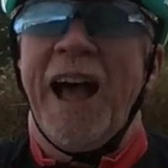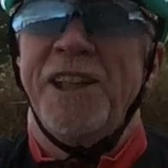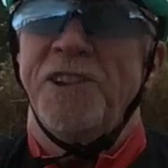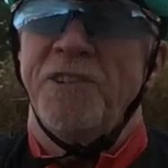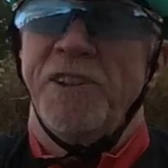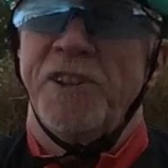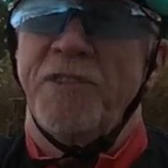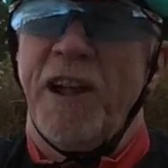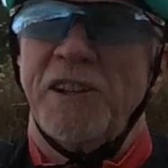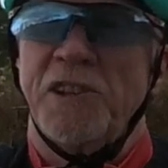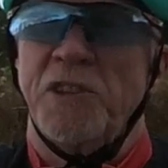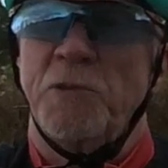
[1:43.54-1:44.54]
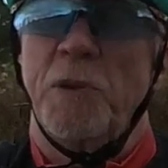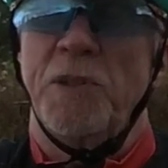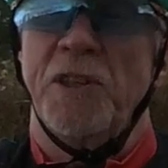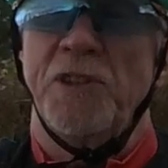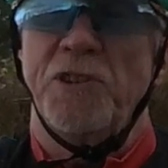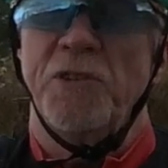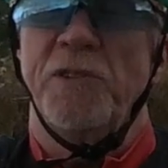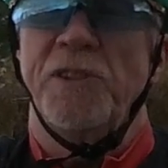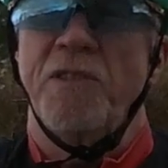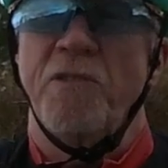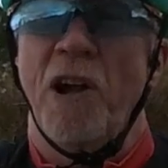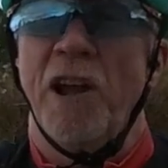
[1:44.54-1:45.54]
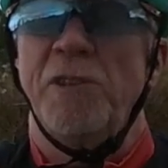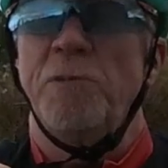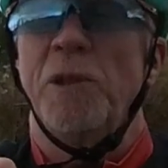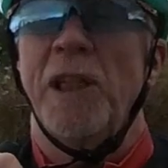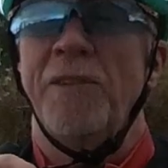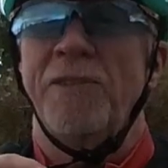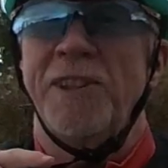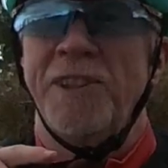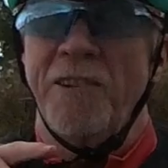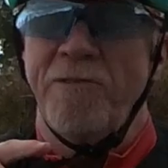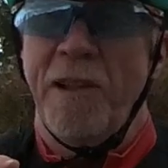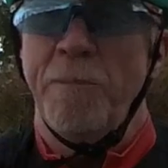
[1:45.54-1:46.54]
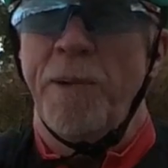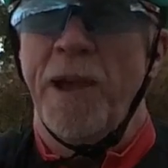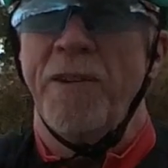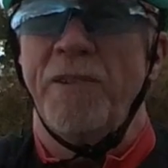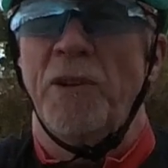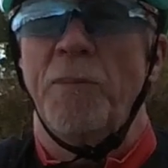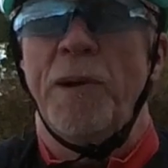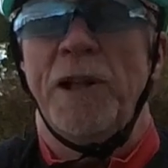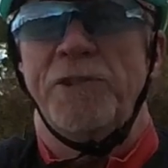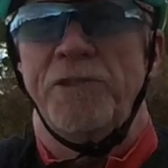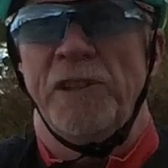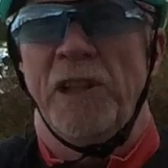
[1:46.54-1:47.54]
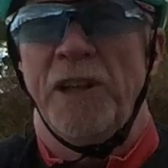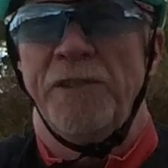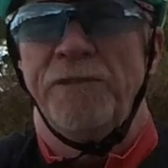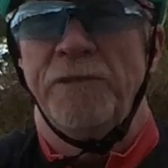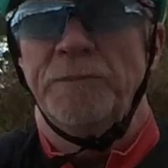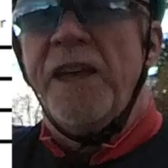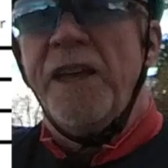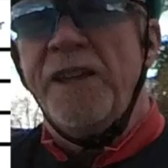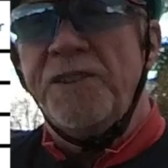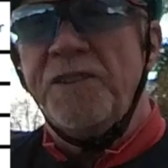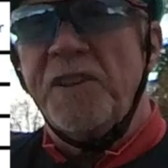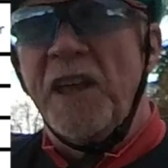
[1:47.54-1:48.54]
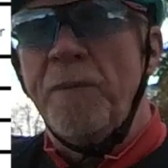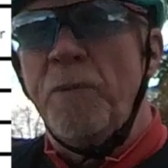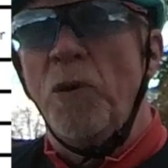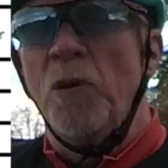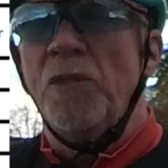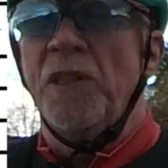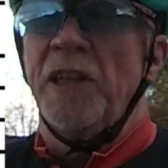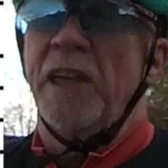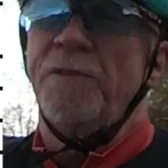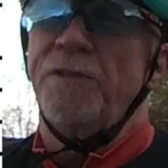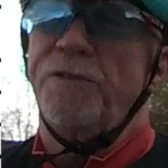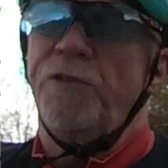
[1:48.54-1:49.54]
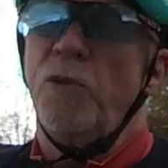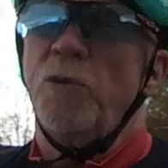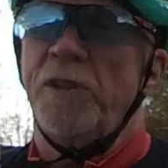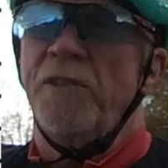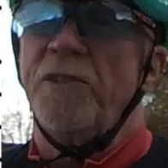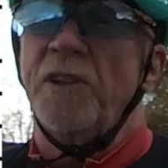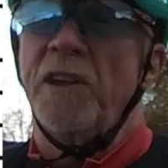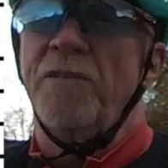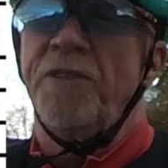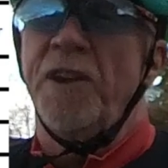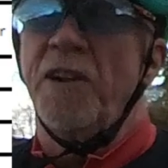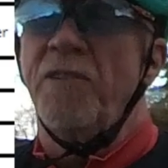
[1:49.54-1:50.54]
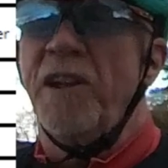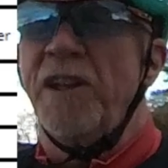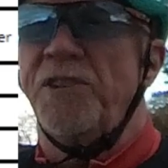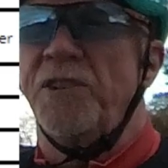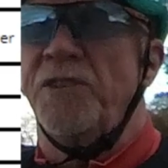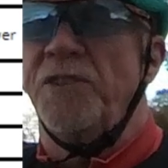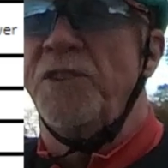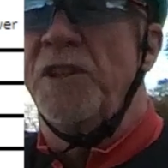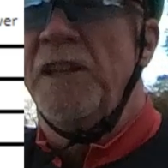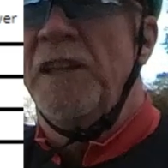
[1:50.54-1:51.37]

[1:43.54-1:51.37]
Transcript: and your interactions with it during the ride will have a direct bearing on battery life. Here's a table that gives four different configurations.